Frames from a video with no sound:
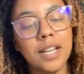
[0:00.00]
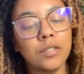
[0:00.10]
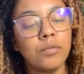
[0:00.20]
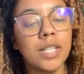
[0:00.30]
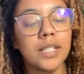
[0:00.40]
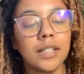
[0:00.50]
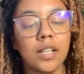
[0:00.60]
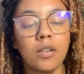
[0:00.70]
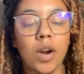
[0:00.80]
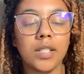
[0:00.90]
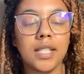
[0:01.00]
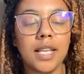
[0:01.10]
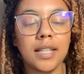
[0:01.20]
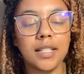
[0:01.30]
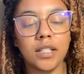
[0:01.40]
has recently crossed
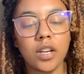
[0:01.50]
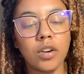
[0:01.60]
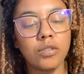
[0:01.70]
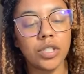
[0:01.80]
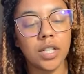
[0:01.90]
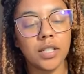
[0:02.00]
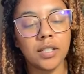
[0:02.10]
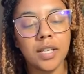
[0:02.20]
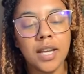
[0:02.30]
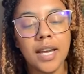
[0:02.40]
the Atlantic Ocean,